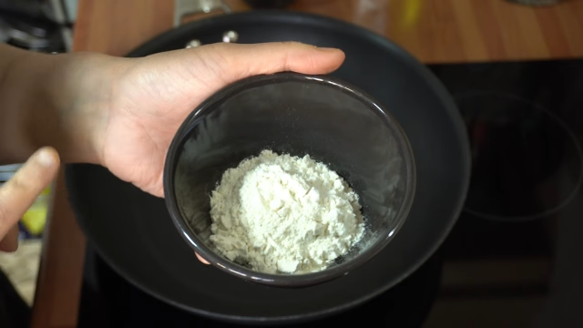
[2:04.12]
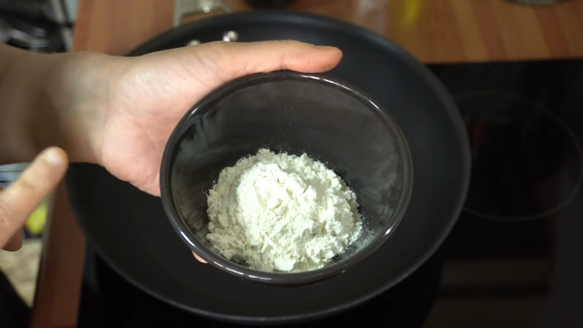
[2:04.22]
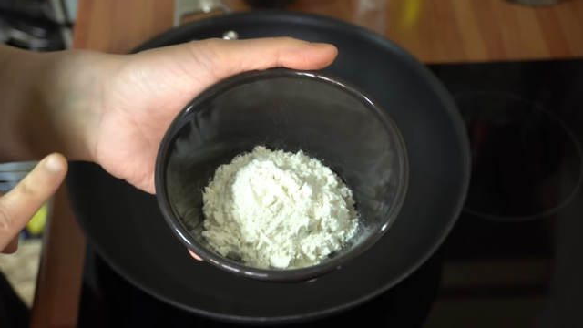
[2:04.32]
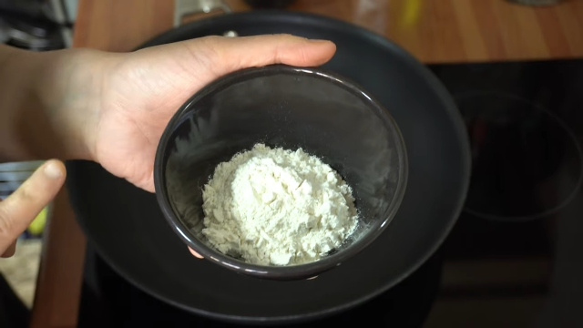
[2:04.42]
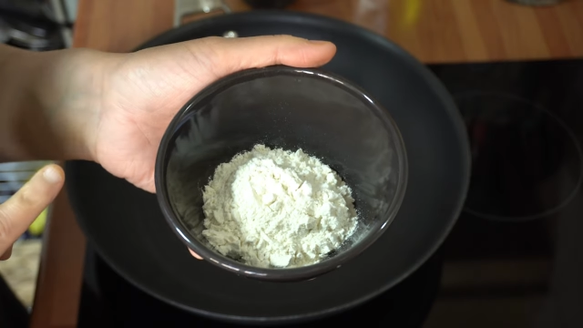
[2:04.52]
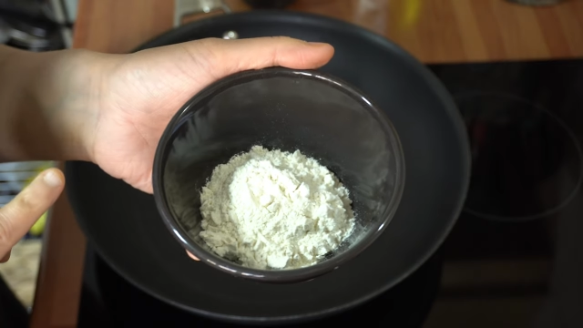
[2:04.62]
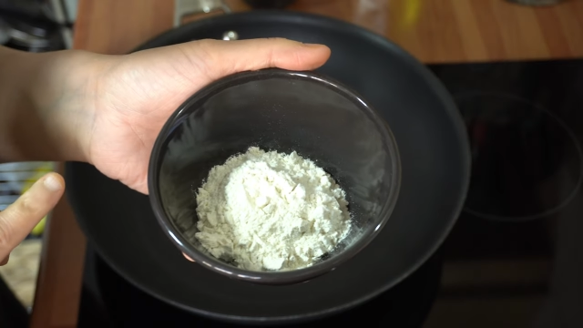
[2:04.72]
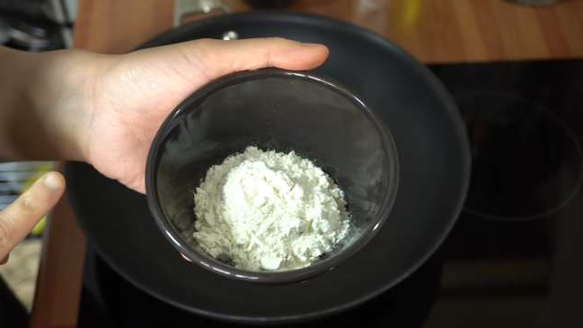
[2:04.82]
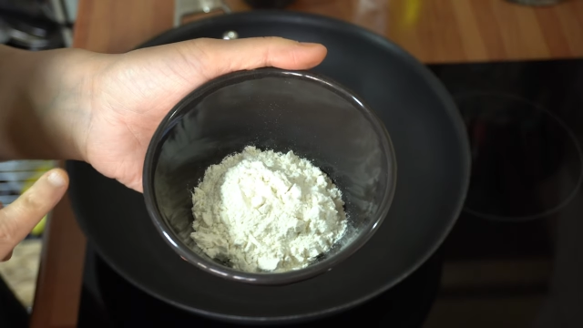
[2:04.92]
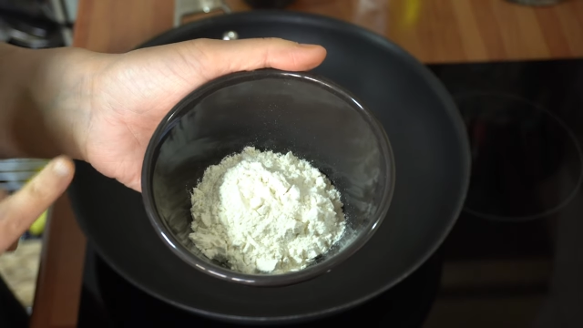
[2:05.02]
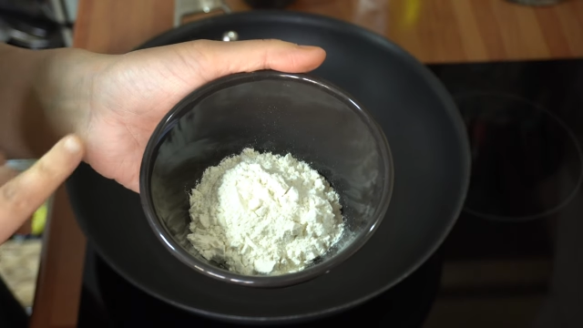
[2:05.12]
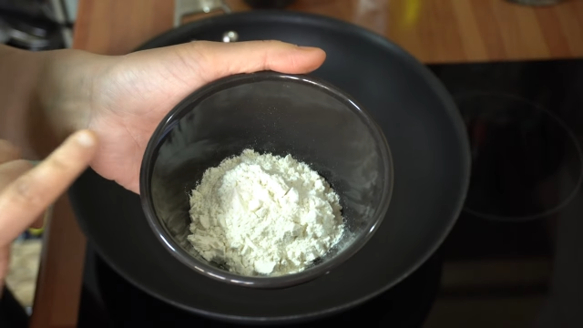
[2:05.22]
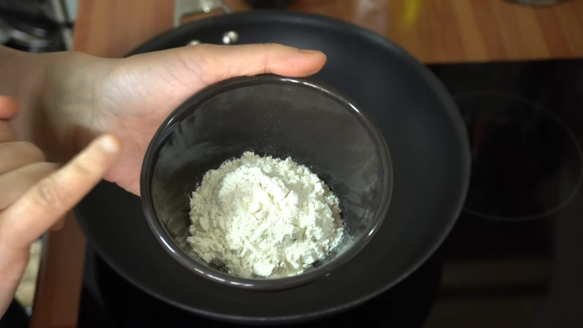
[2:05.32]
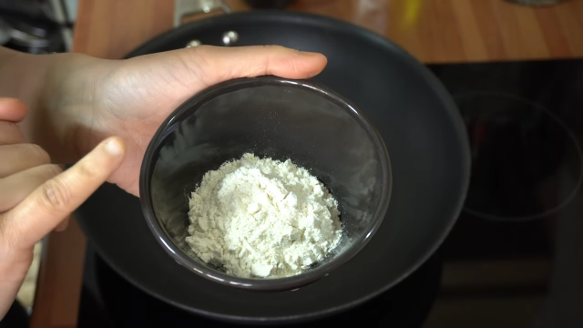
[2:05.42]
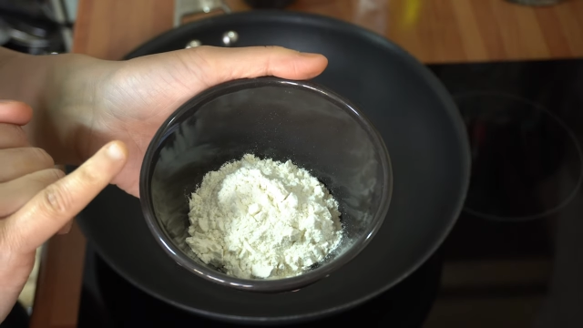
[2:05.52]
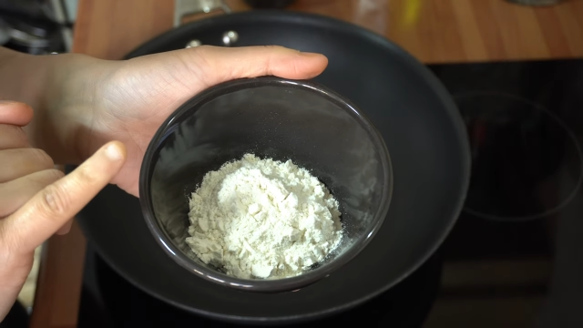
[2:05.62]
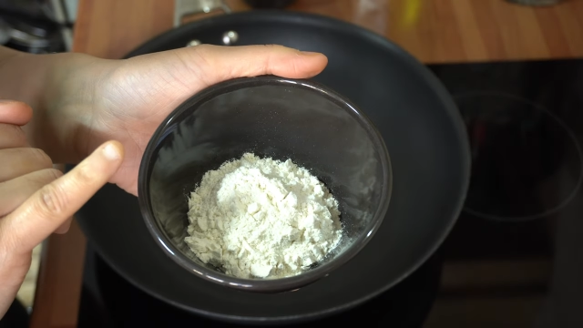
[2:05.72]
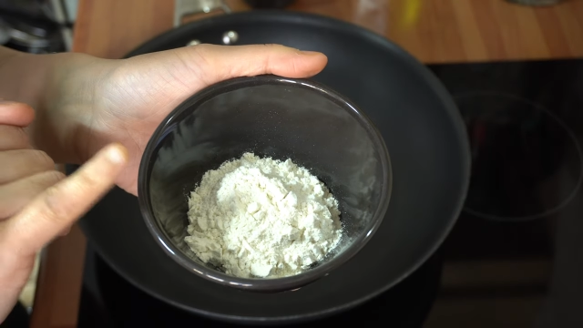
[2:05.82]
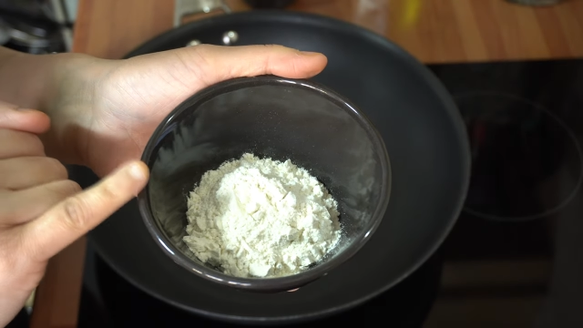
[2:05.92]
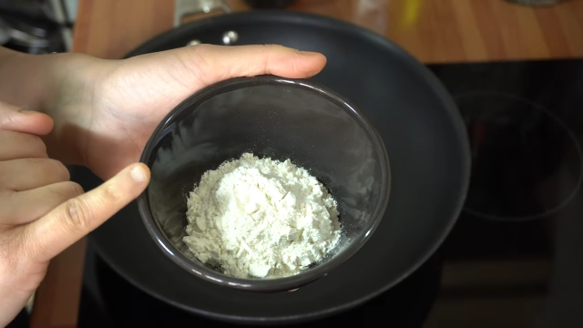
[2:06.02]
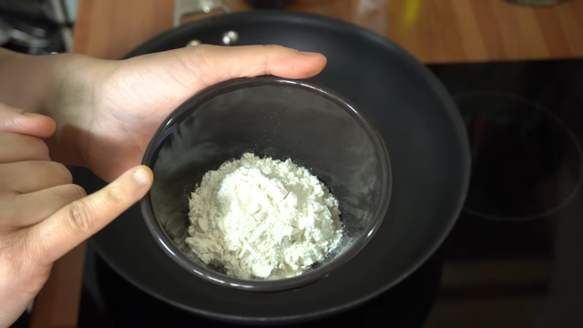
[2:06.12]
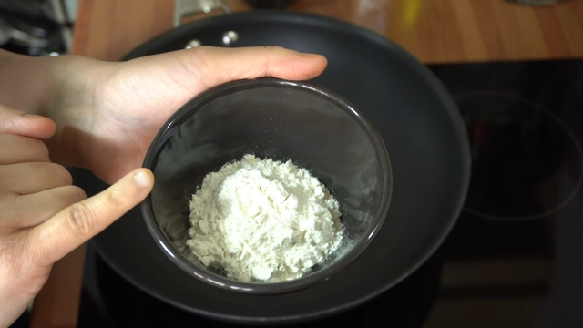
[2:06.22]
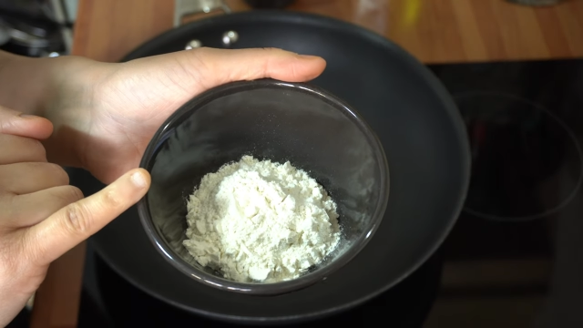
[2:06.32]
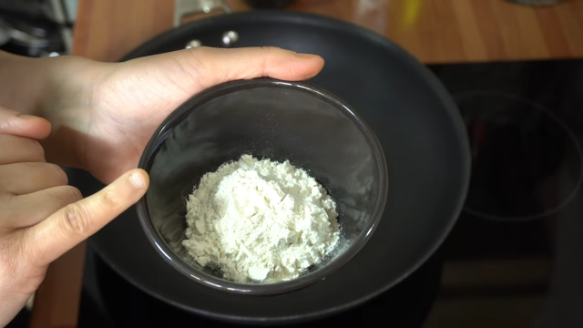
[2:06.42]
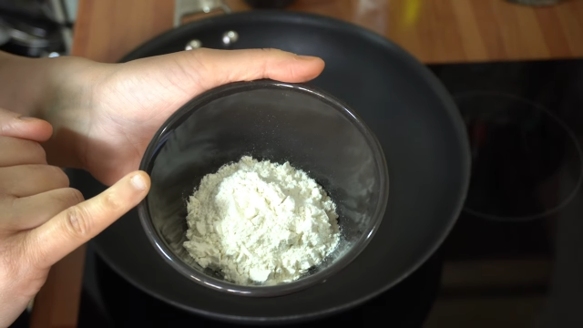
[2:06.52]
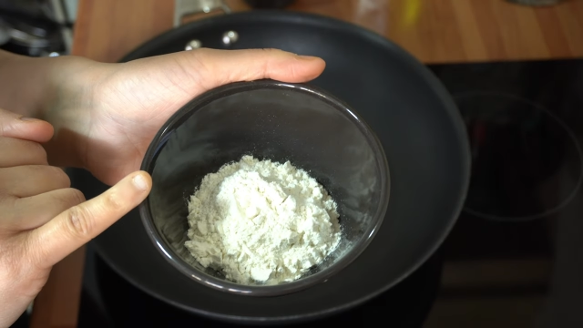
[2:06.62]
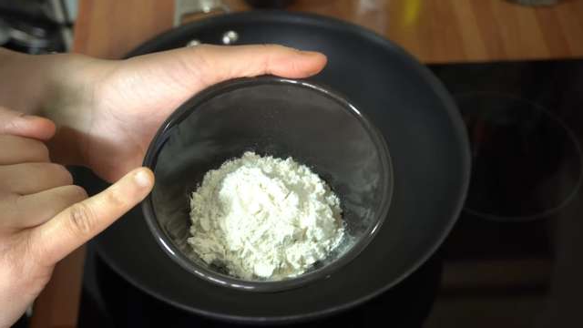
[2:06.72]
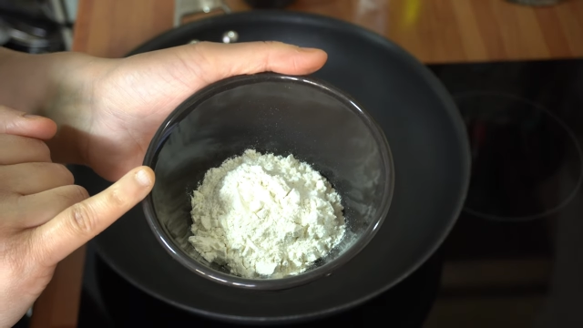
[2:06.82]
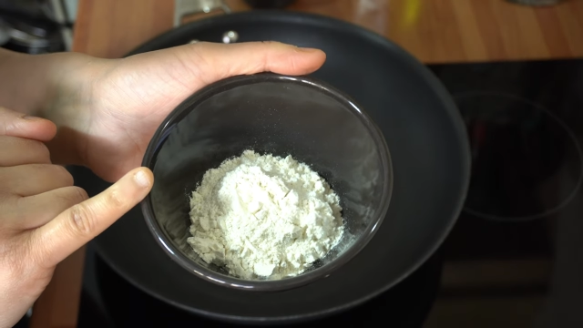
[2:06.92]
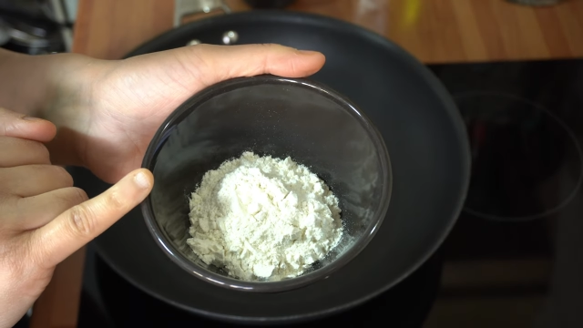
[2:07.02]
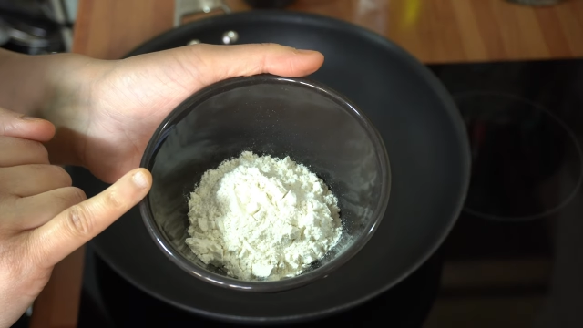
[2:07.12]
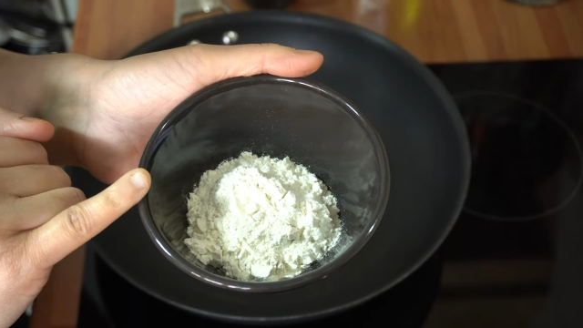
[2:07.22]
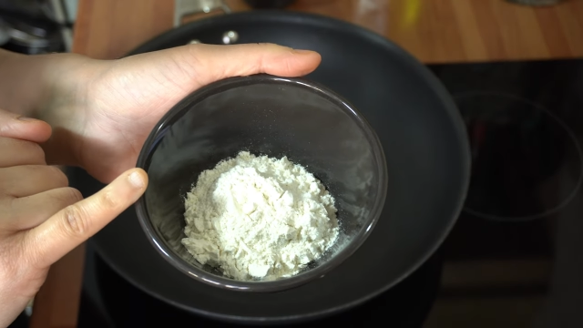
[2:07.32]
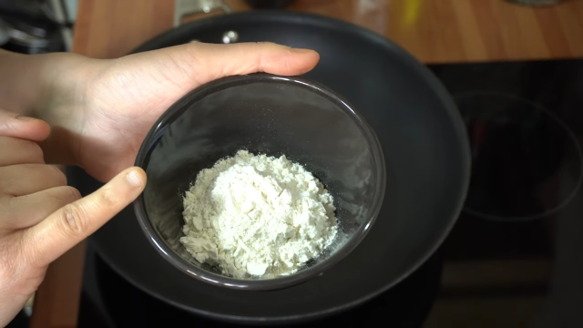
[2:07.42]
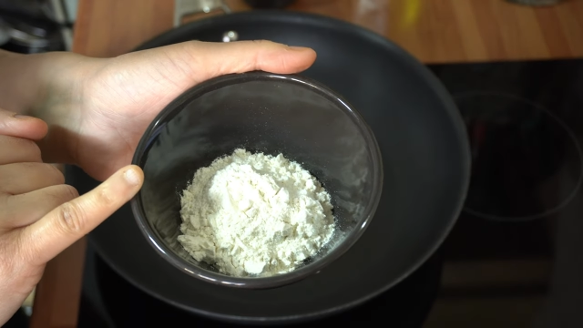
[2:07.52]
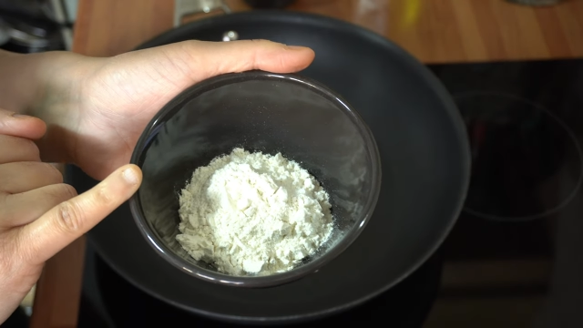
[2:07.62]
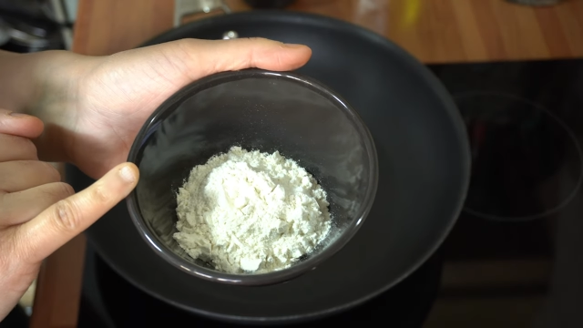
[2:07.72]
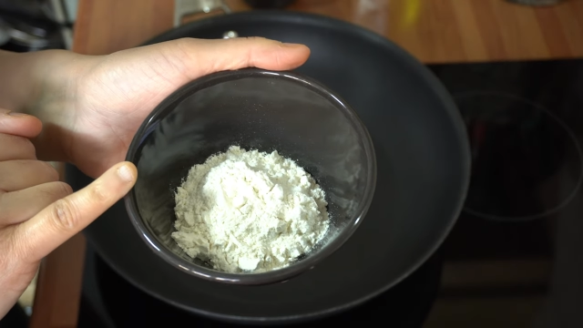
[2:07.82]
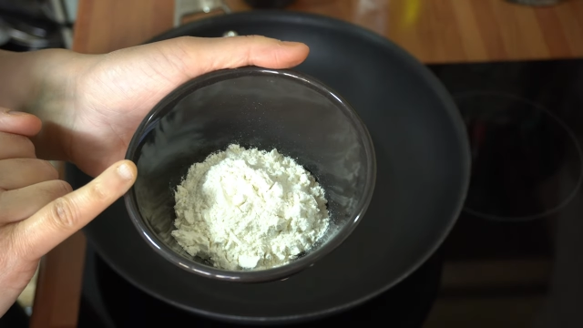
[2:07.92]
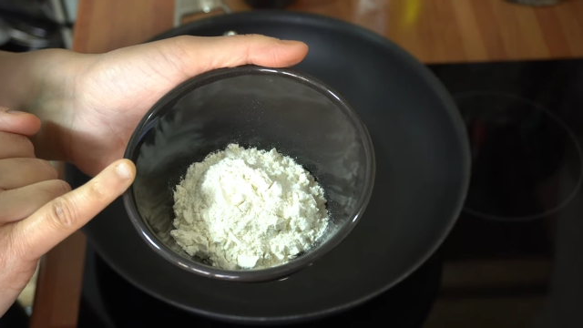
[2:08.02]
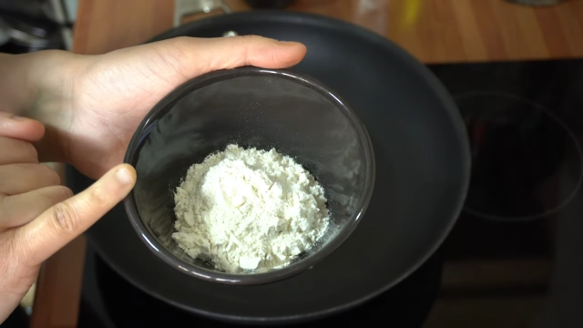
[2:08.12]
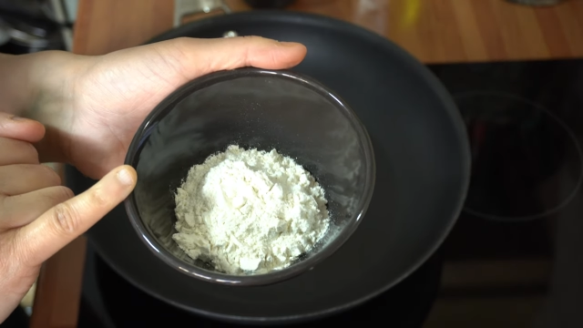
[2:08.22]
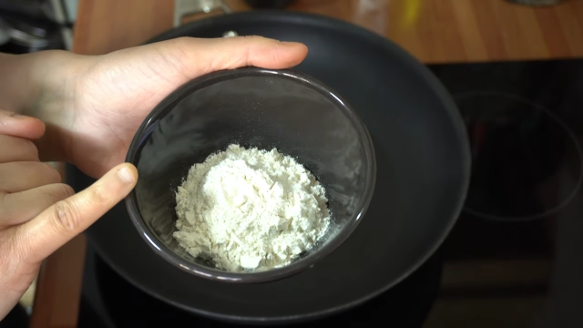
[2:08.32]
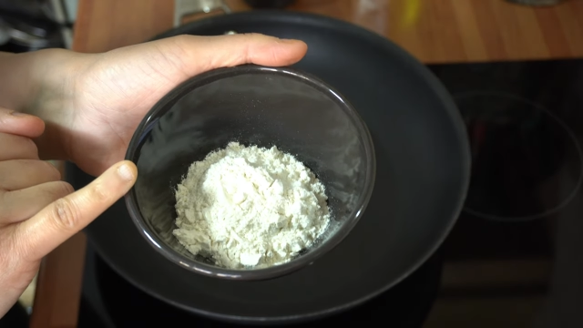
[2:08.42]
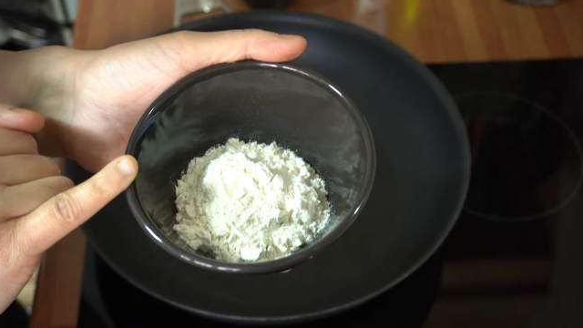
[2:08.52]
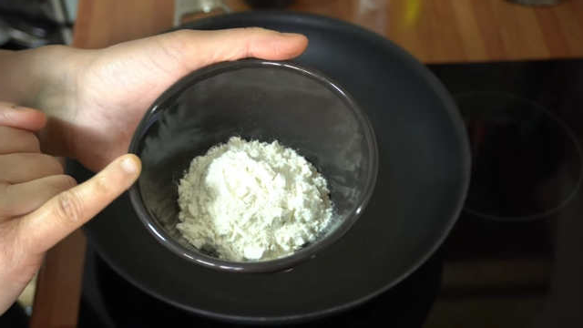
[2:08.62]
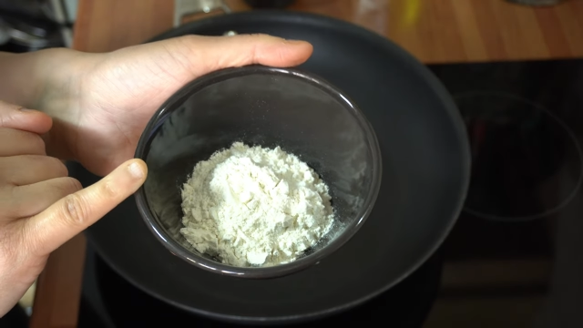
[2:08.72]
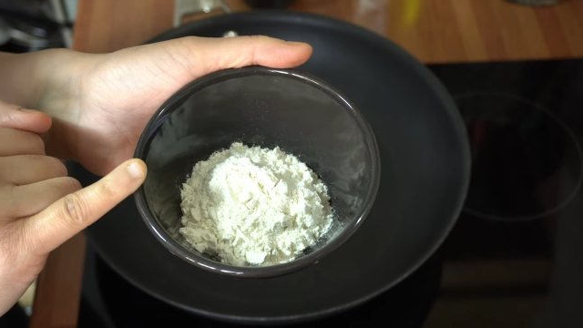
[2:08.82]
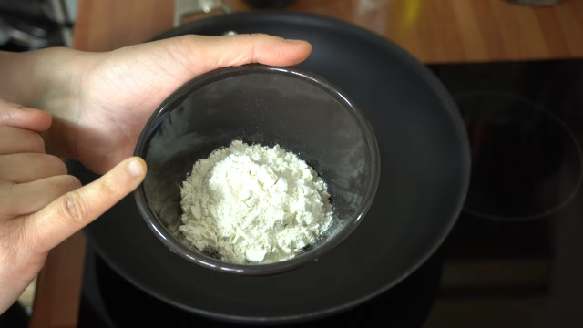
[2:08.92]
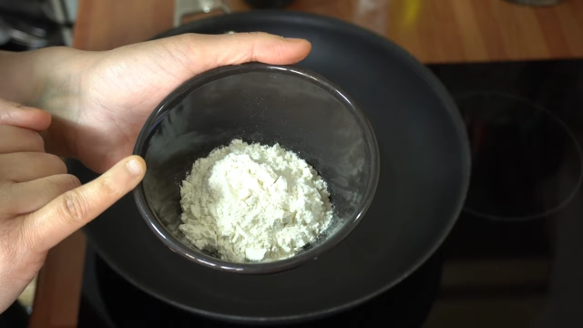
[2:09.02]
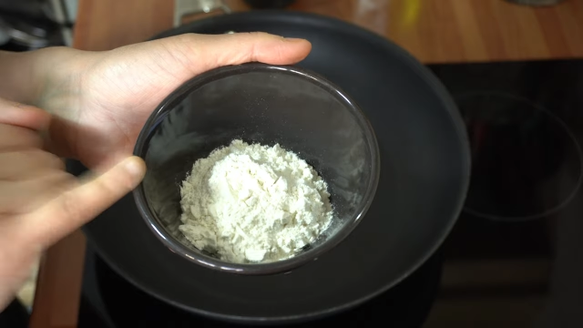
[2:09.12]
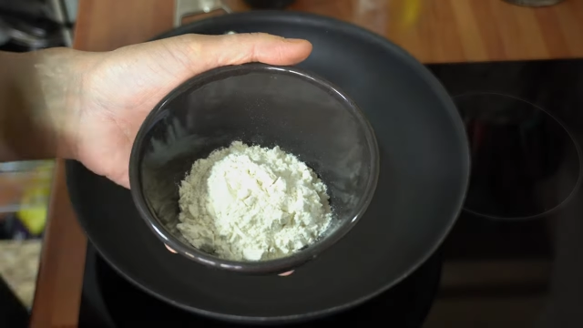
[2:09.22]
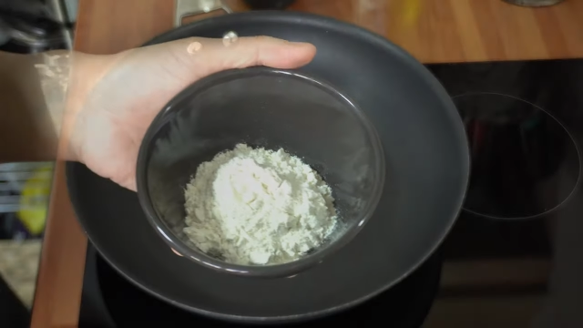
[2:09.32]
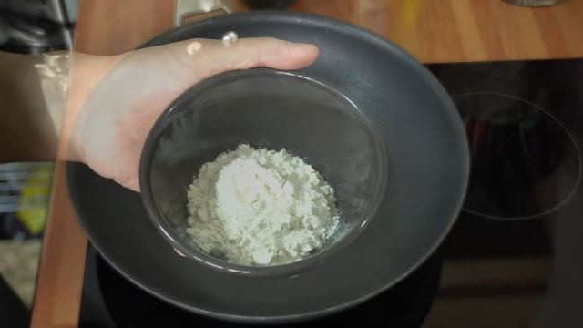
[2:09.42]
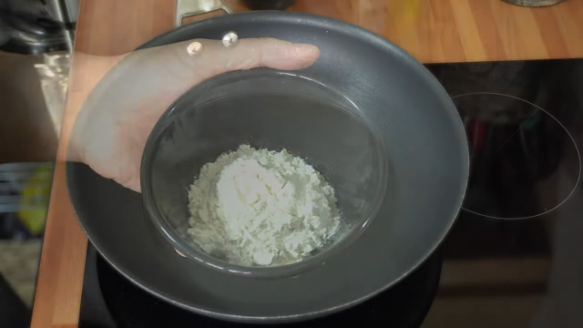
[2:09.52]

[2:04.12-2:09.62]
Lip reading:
No face is visible, so there are no lips to read.